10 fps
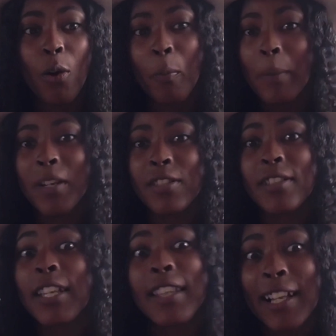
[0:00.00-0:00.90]
oh, maybe I should
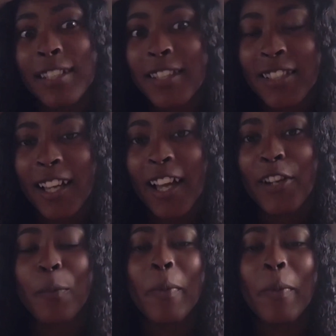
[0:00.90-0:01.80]
say that to this guy,
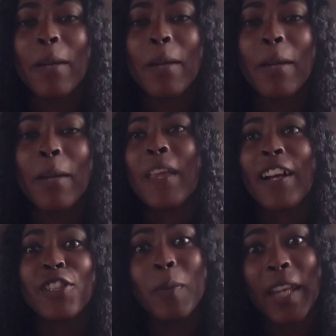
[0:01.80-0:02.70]
or maybe I should
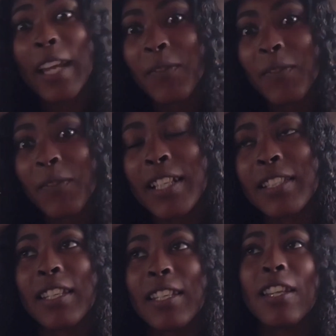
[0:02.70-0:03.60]
behave like this
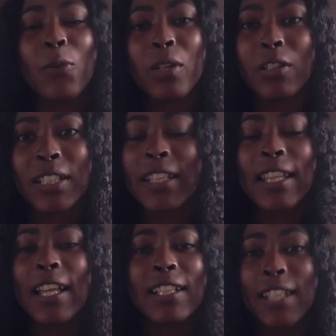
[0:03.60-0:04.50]
in order to get
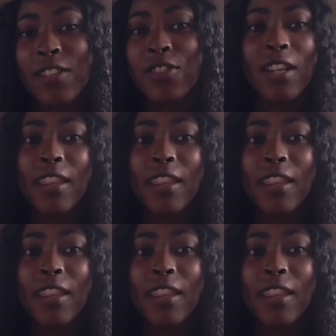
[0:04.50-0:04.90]
that attention.